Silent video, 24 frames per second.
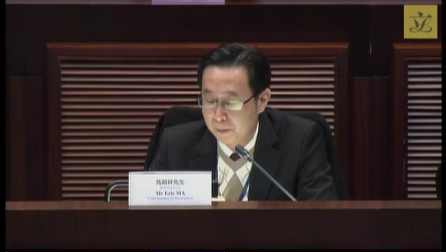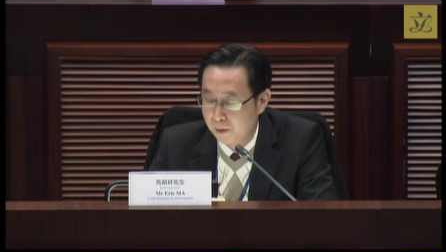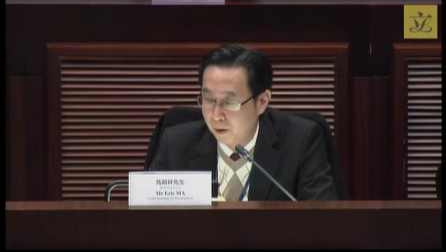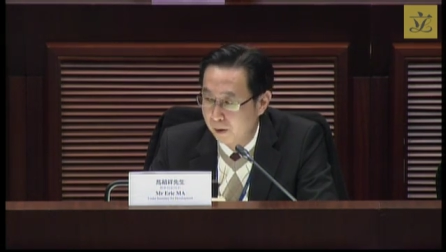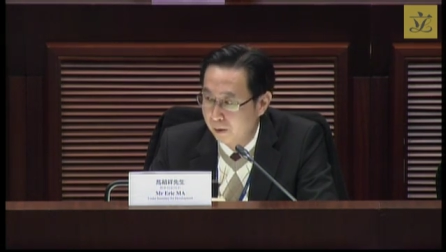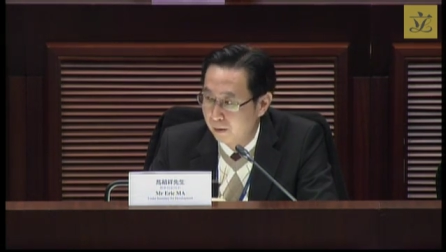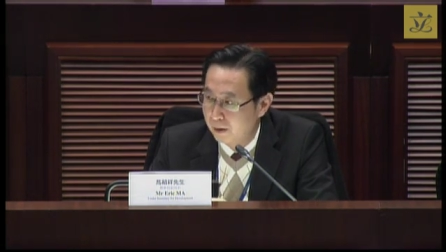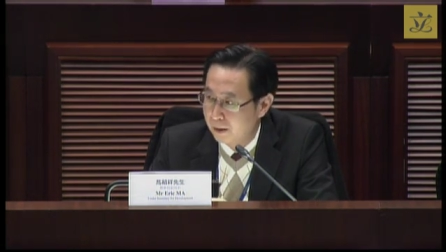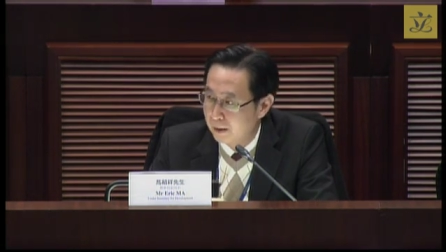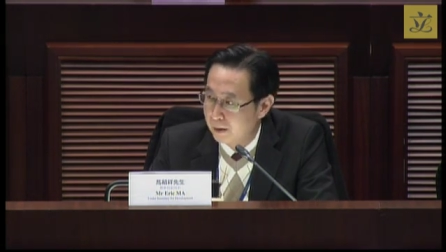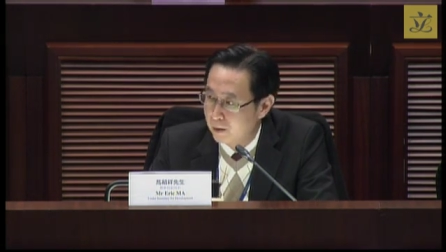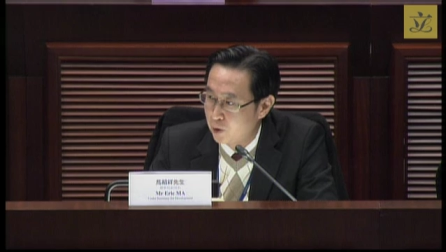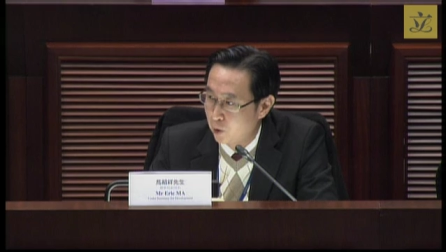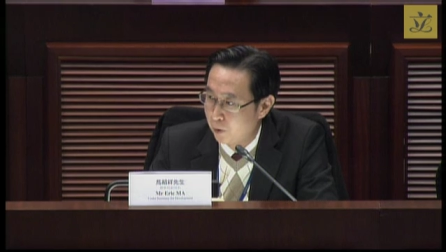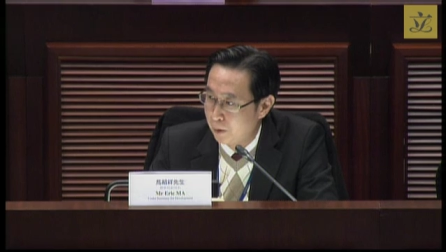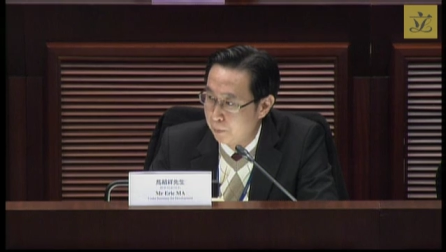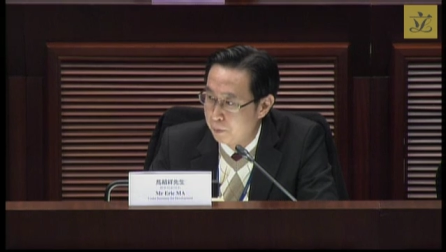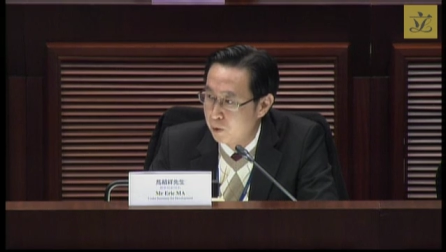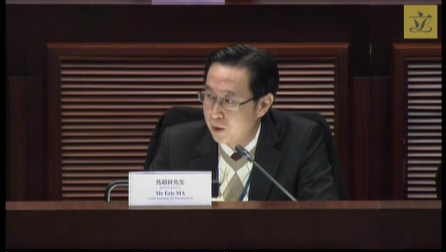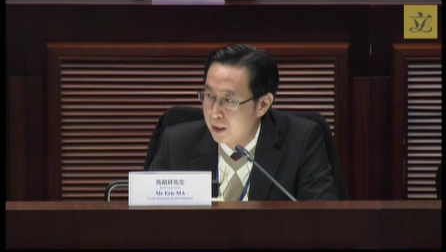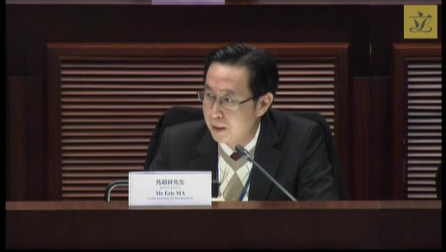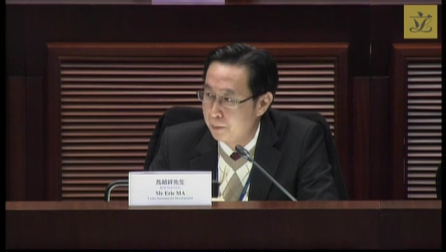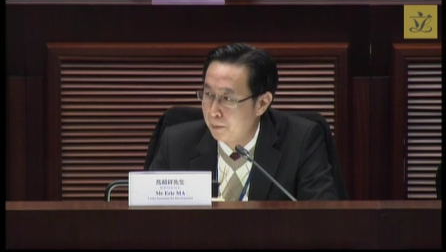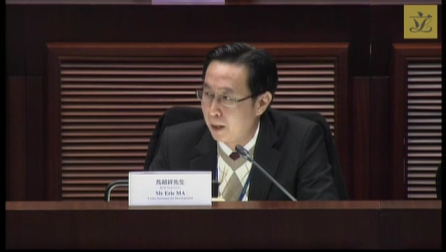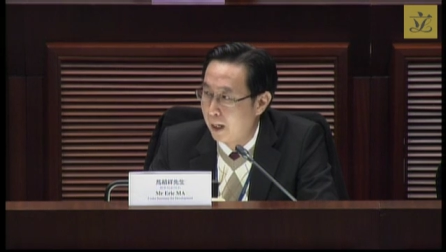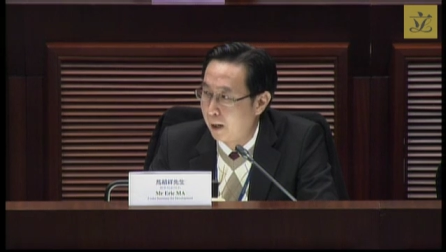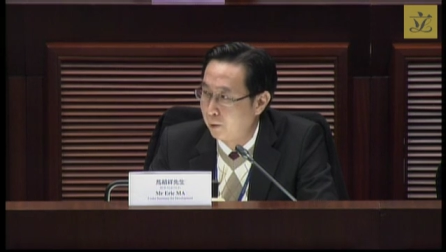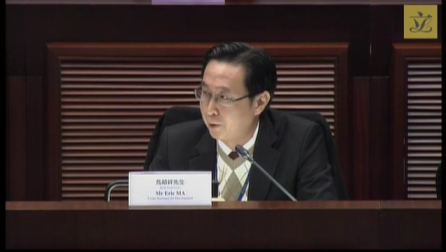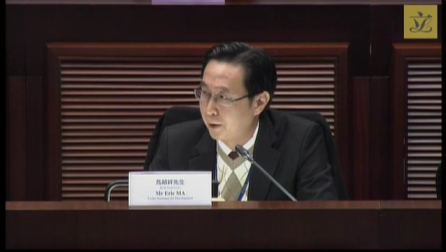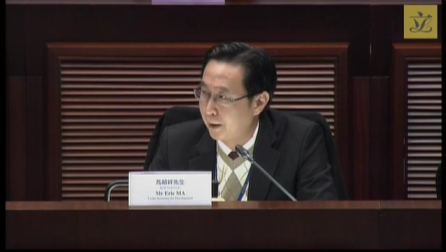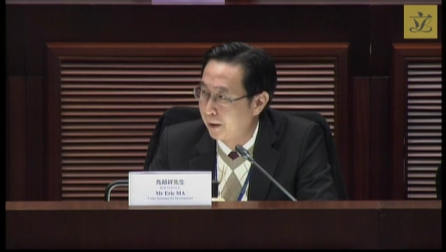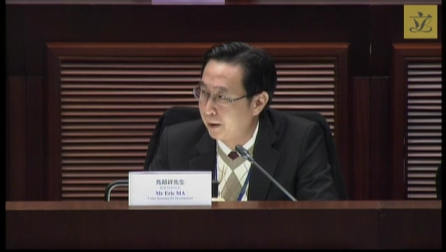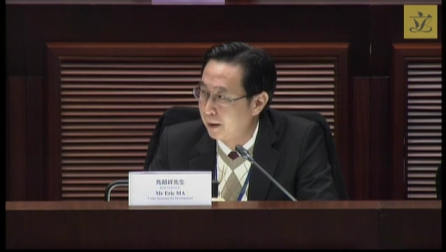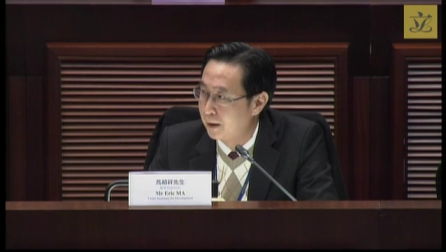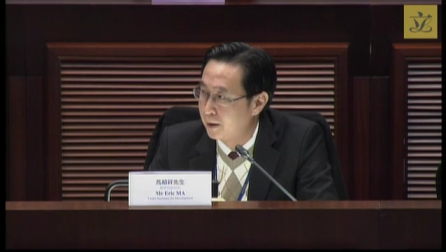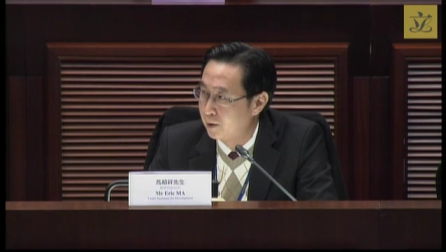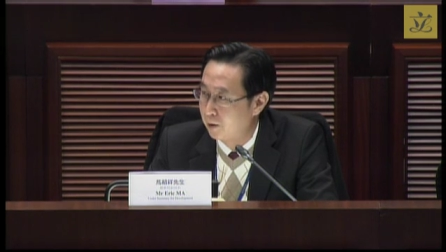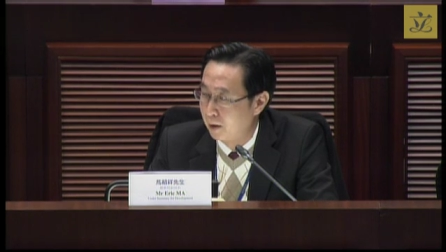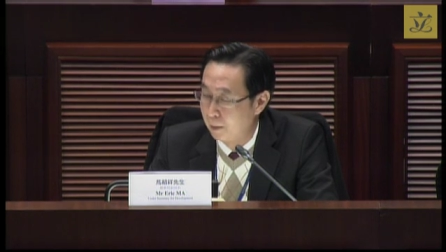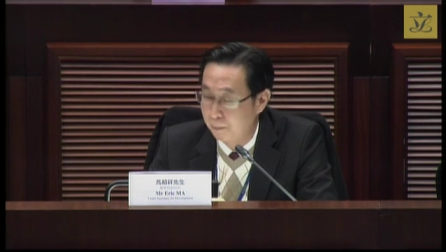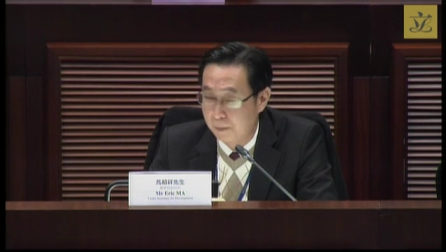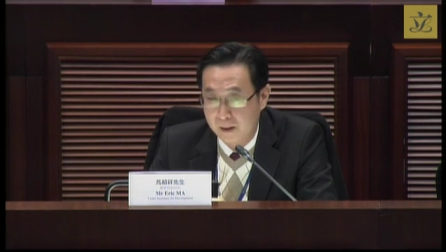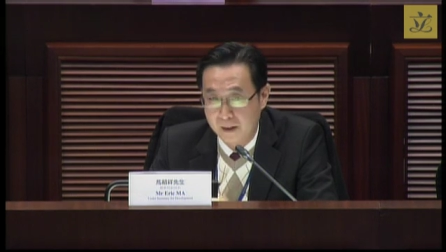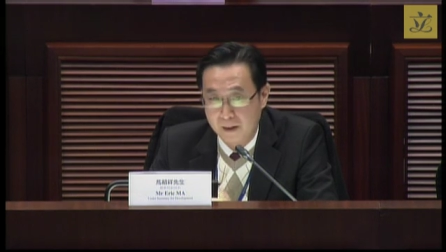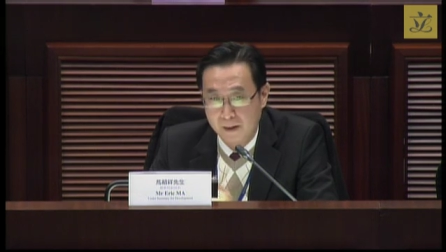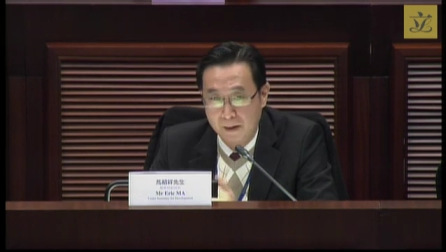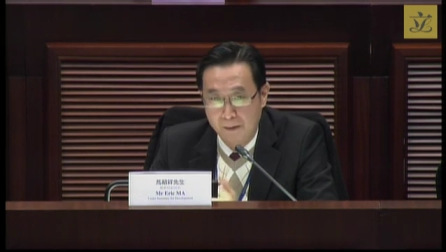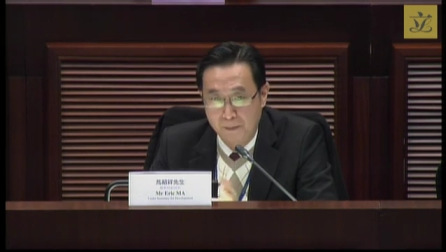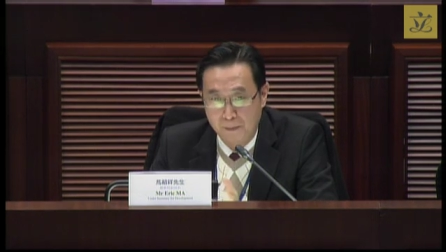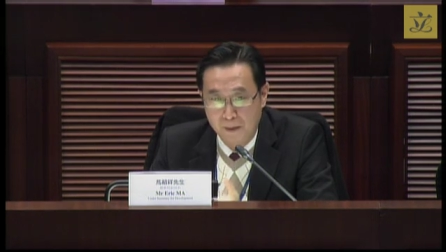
for you to uh, have a look.